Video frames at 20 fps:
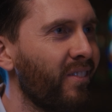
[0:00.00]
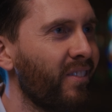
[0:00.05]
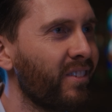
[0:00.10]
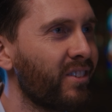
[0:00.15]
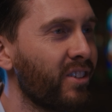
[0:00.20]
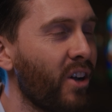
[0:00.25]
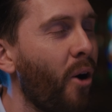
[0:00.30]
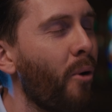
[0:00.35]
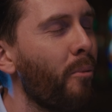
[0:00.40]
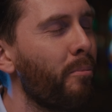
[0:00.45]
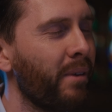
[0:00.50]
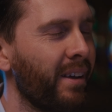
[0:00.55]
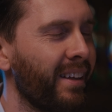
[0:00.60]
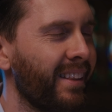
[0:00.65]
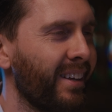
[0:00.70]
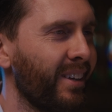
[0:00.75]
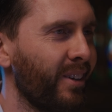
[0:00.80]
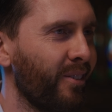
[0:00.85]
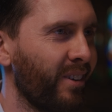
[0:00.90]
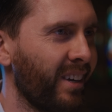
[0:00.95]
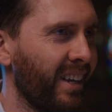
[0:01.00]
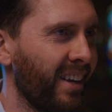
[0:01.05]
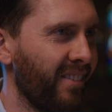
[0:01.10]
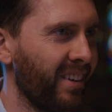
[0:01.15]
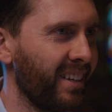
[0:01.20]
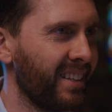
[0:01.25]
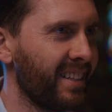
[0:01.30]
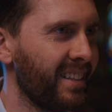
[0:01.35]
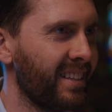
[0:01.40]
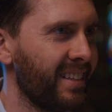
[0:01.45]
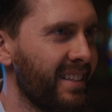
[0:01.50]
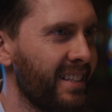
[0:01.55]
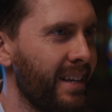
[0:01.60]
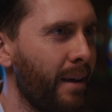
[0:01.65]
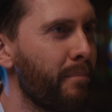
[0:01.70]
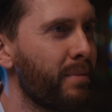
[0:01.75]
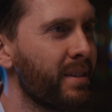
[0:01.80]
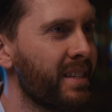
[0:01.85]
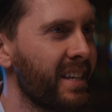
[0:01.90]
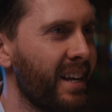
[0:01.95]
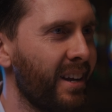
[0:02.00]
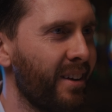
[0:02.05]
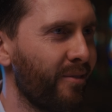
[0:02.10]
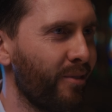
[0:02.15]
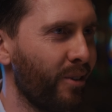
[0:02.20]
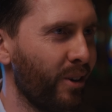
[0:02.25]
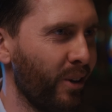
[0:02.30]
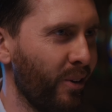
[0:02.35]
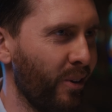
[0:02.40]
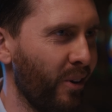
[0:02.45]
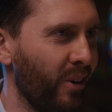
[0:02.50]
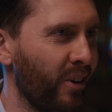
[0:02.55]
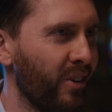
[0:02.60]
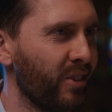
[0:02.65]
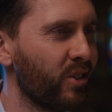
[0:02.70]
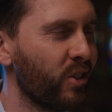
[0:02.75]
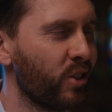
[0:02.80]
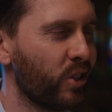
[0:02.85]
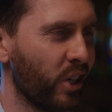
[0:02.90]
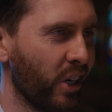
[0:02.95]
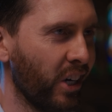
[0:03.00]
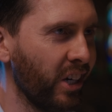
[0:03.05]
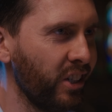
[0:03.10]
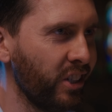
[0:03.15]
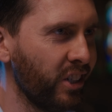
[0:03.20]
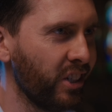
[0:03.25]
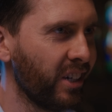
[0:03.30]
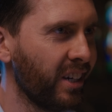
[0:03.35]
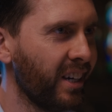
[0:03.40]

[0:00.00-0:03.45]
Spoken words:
told me that you were giving 10% of what you earned to church.